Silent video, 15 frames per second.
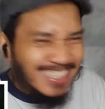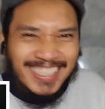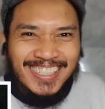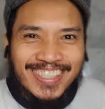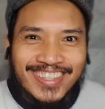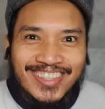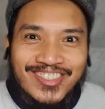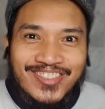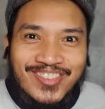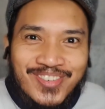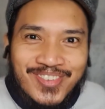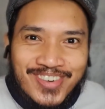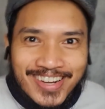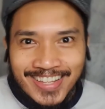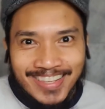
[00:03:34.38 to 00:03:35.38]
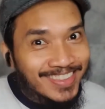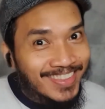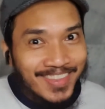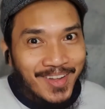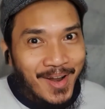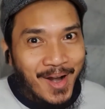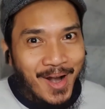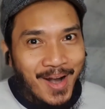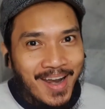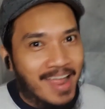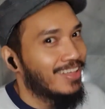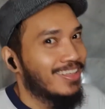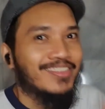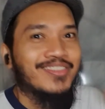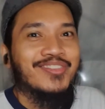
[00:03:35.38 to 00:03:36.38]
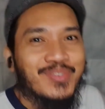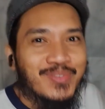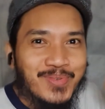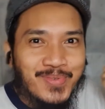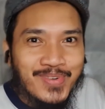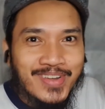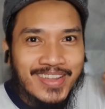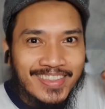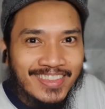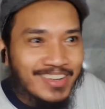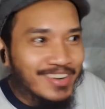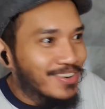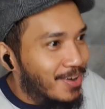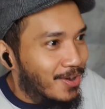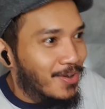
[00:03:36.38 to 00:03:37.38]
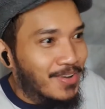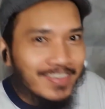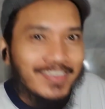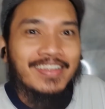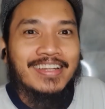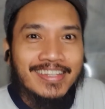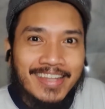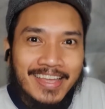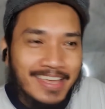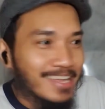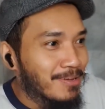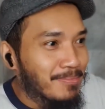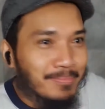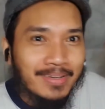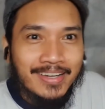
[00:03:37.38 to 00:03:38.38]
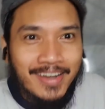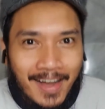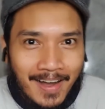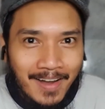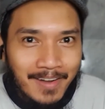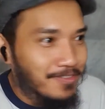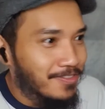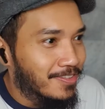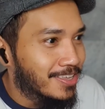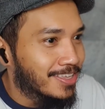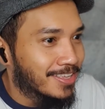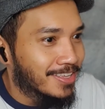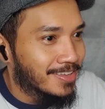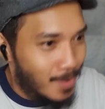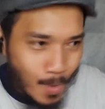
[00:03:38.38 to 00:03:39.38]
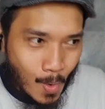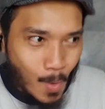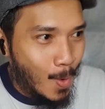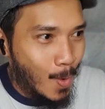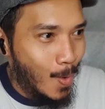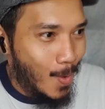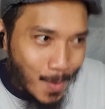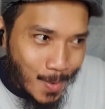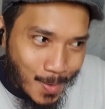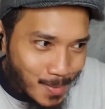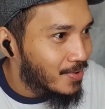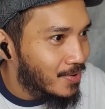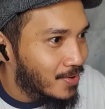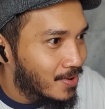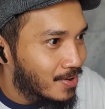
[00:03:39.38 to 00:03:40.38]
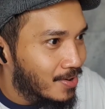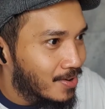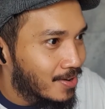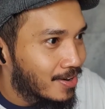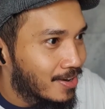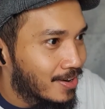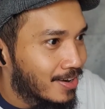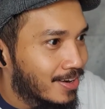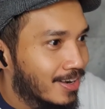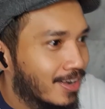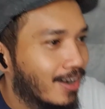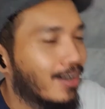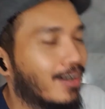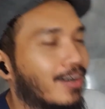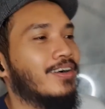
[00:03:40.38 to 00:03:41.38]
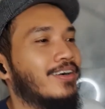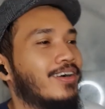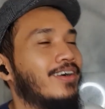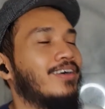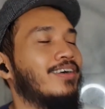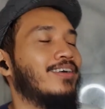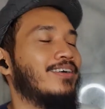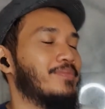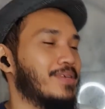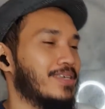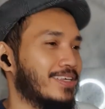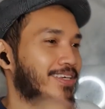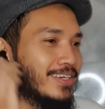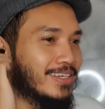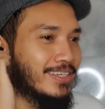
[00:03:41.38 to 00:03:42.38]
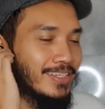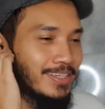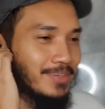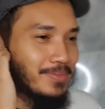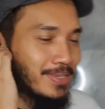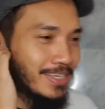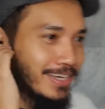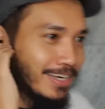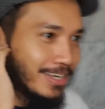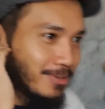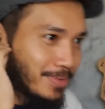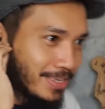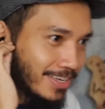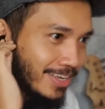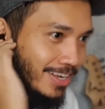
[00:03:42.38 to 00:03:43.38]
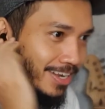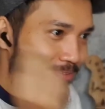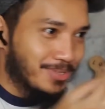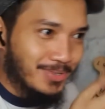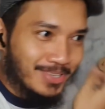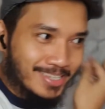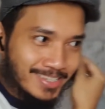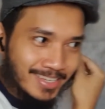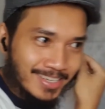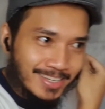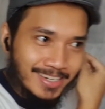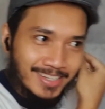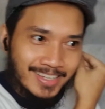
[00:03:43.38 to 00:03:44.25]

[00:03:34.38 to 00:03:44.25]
The Riddler on a damn coffee. Whew. Oh my god, oh my god, oh my god, I'm so excited.